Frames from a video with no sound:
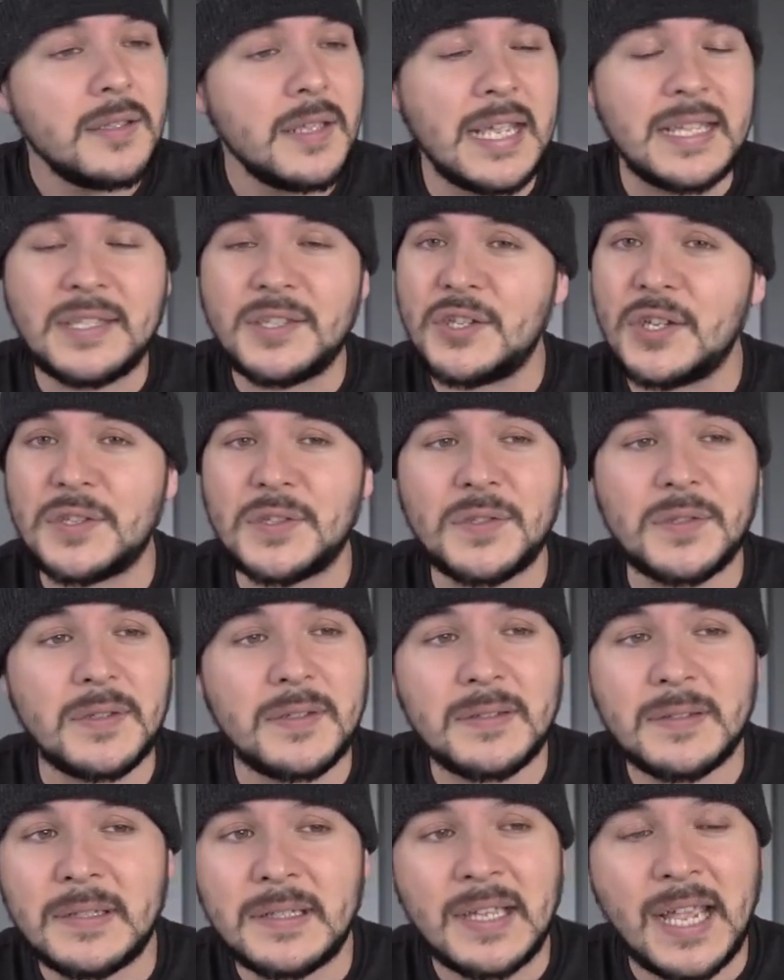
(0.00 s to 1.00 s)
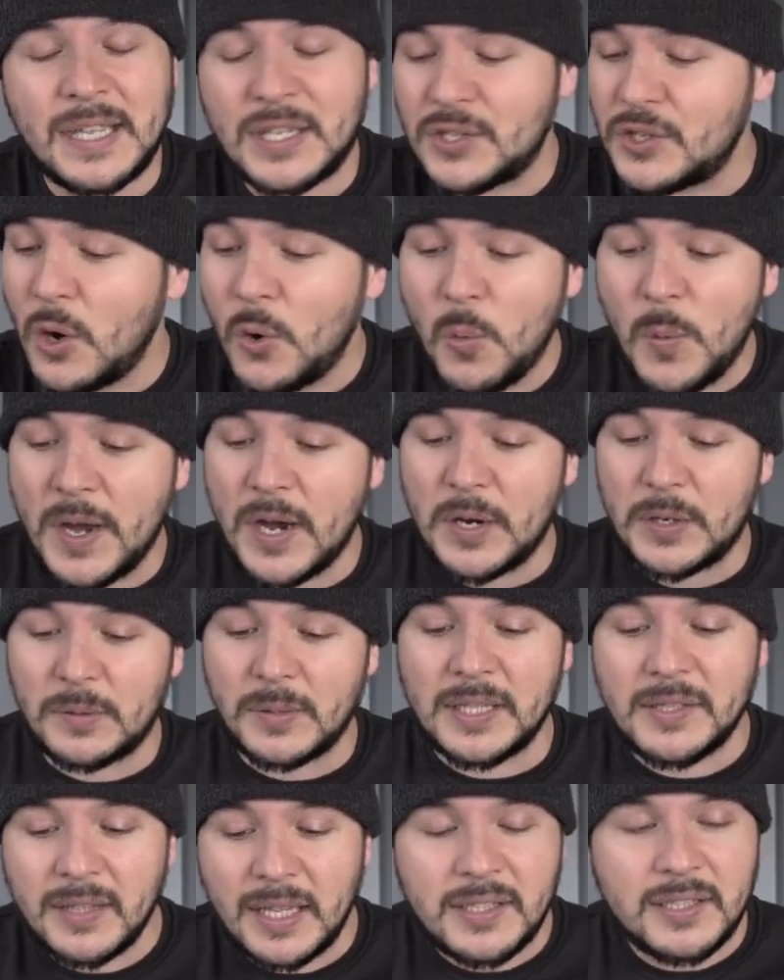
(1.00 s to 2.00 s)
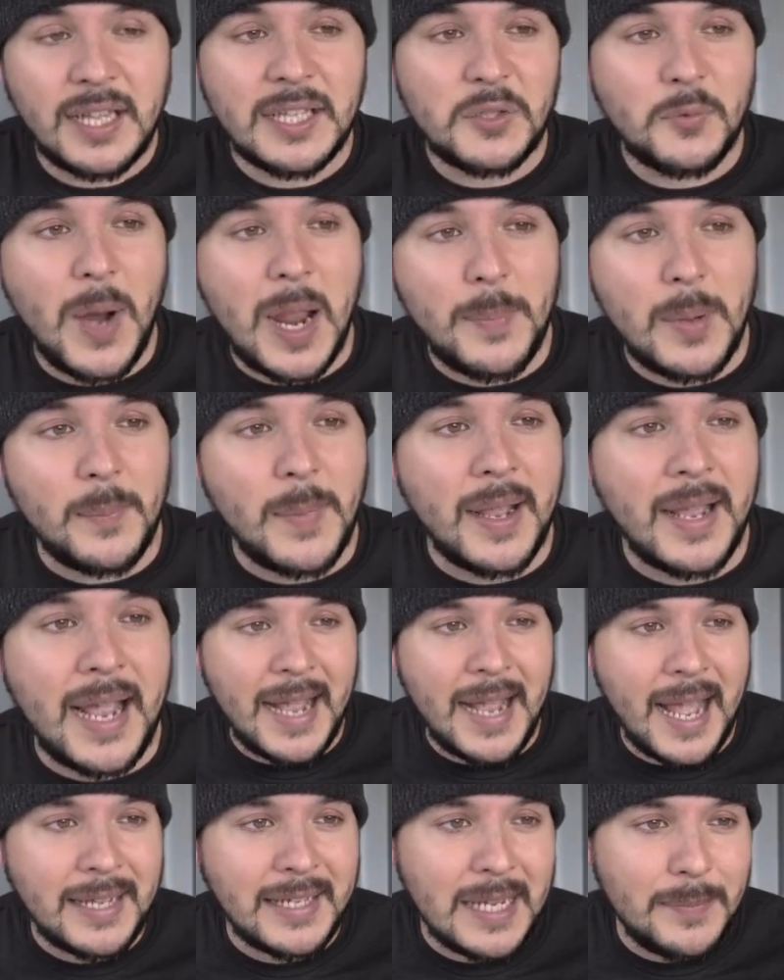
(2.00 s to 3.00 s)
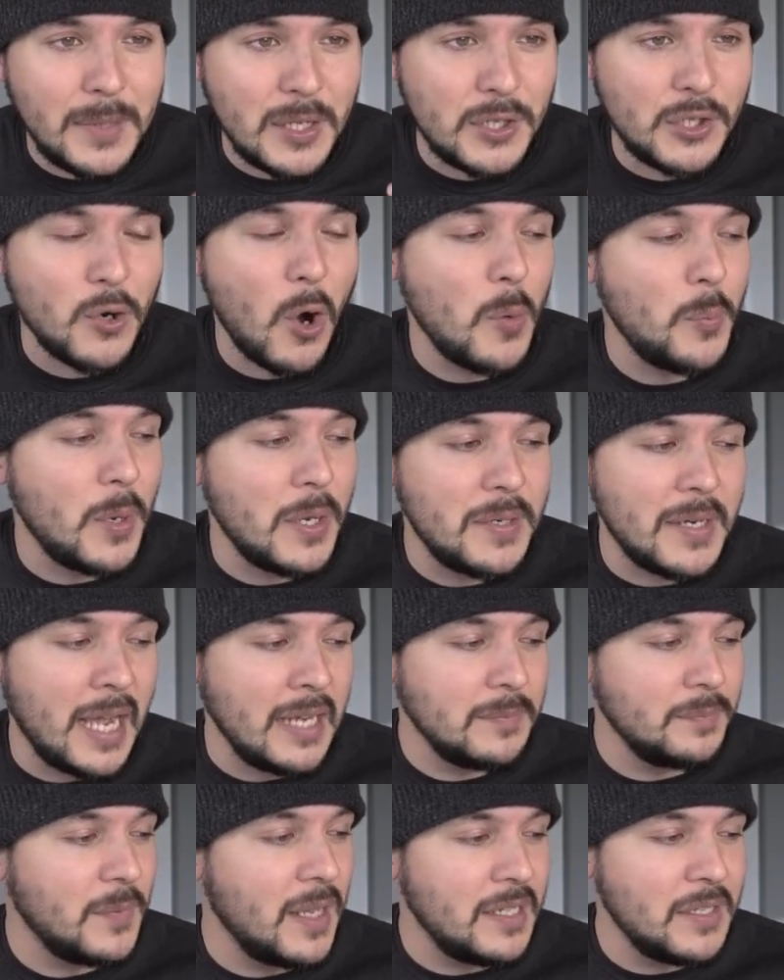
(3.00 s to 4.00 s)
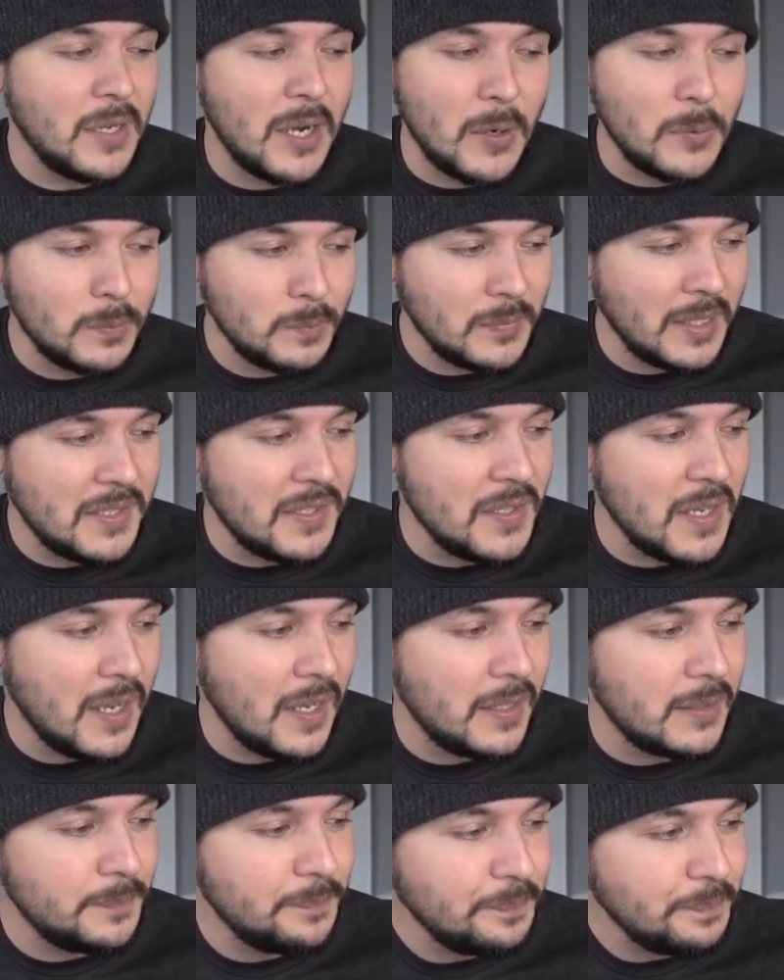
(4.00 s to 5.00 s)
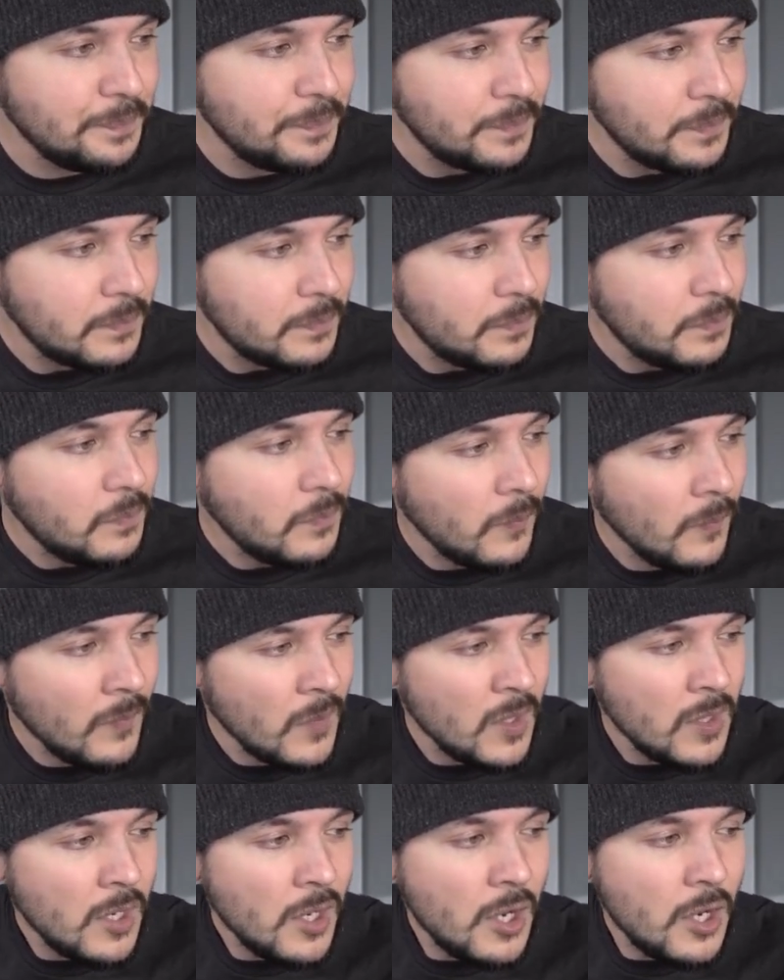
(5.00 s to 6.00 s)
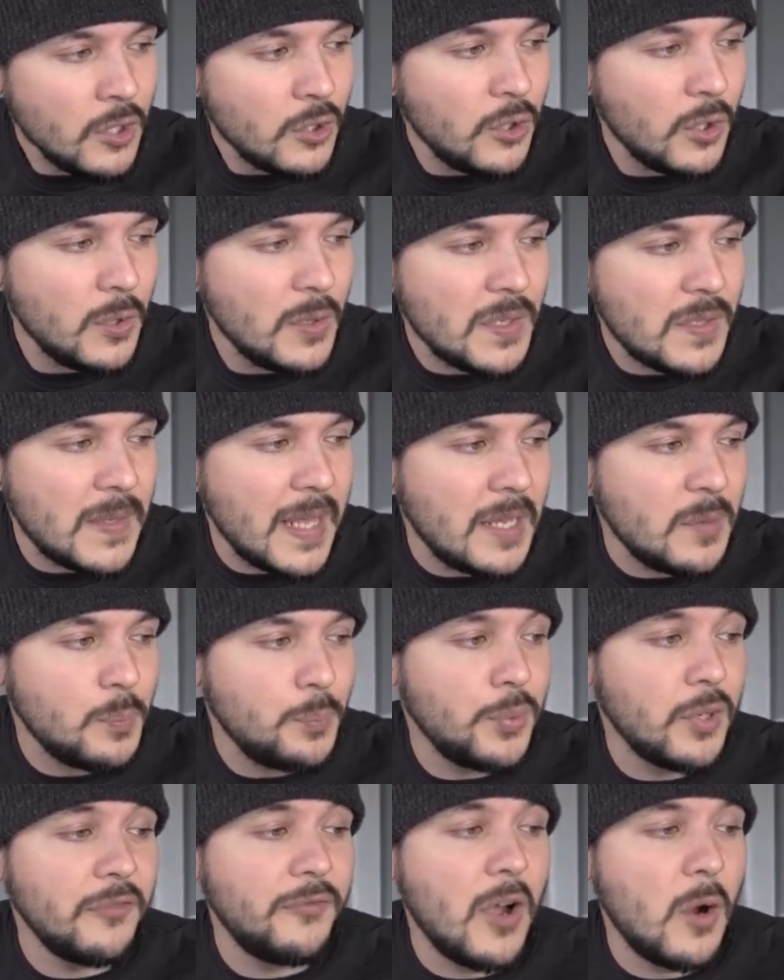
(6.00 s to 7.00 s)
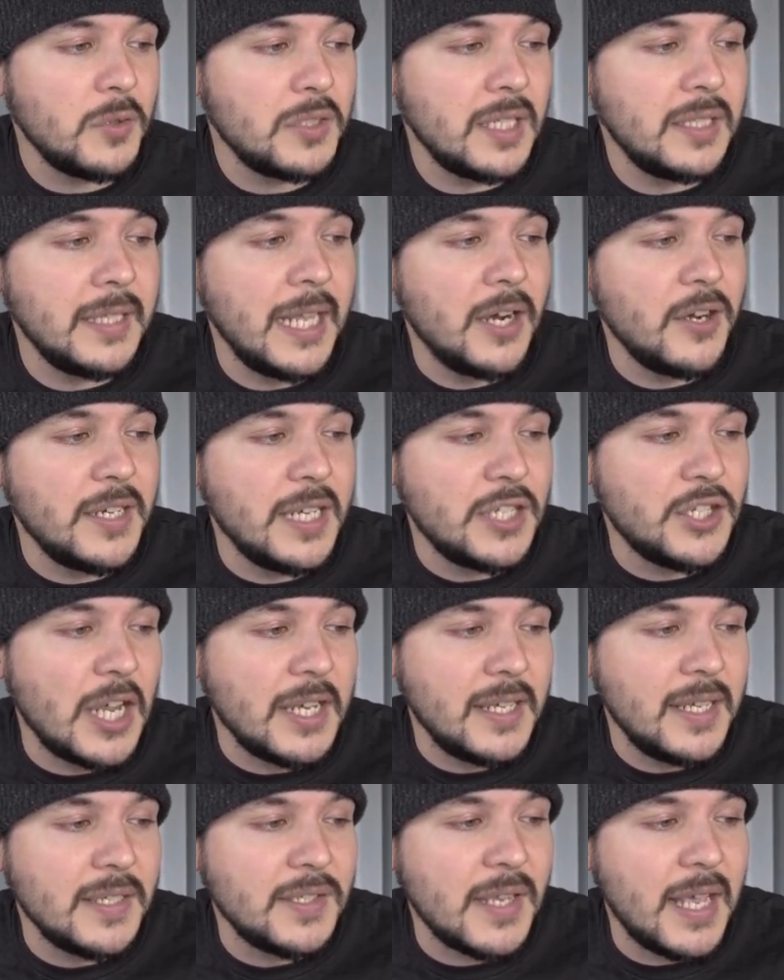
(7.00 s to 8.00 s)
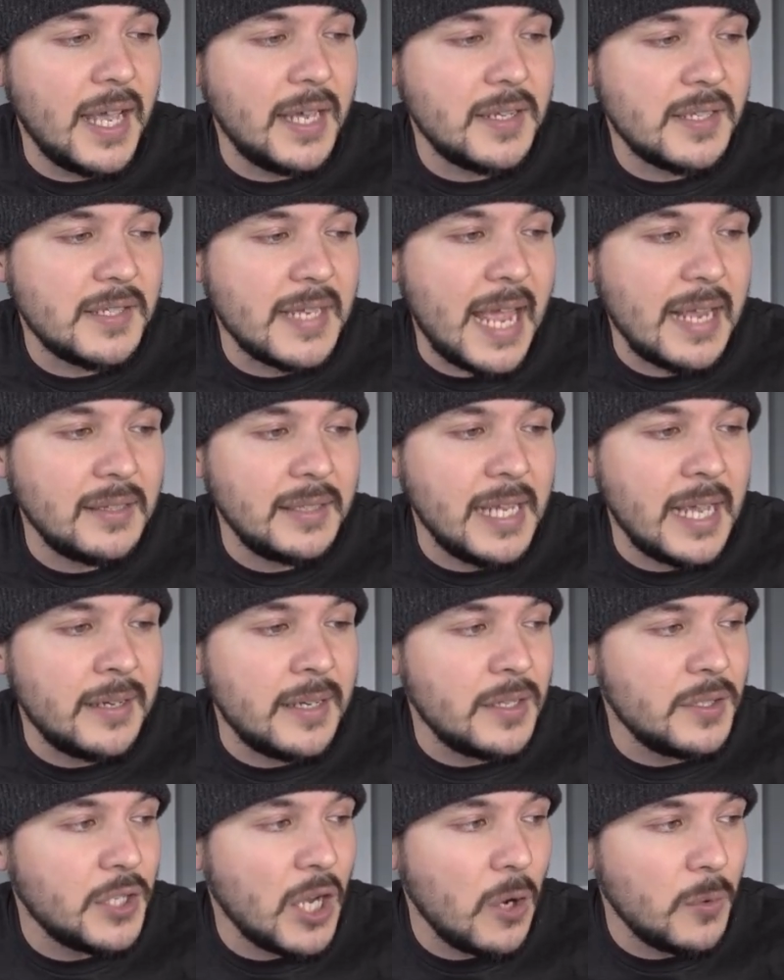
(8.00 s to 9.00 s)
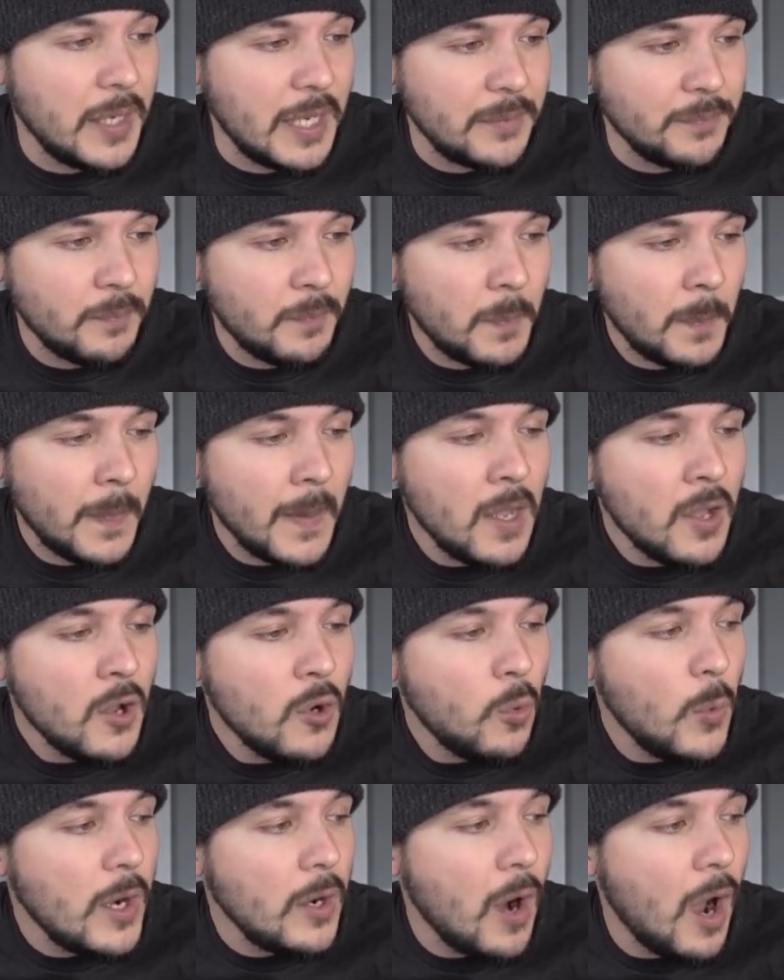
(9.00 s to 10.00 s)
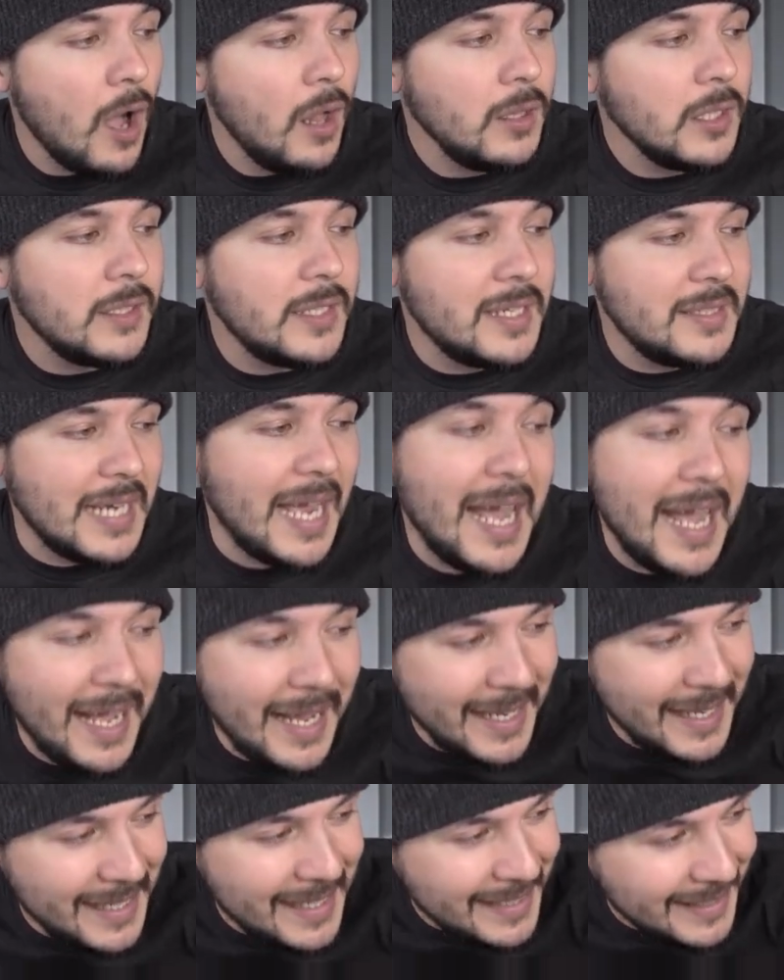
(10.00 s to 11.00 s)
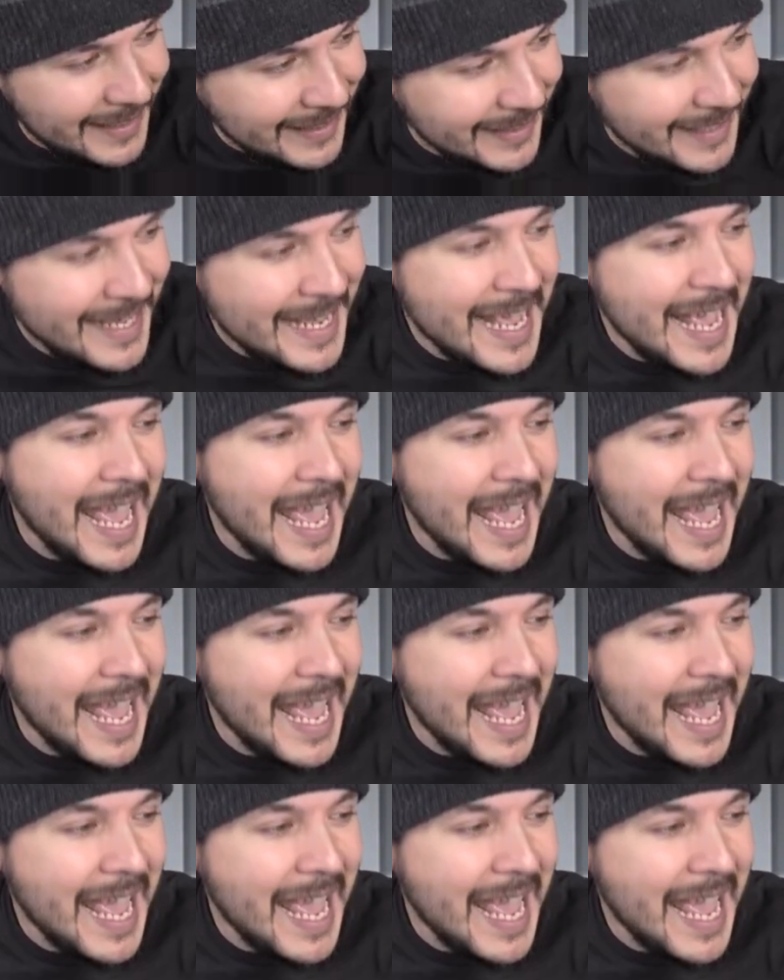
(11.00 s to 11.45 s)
It's just, it's so weird. Let's let's let's wrap up. I, I keep these short, but I, you know, let's. uh Cruz then provoked hilarity, shaking his head sadly and intoning, "We're all gonna die."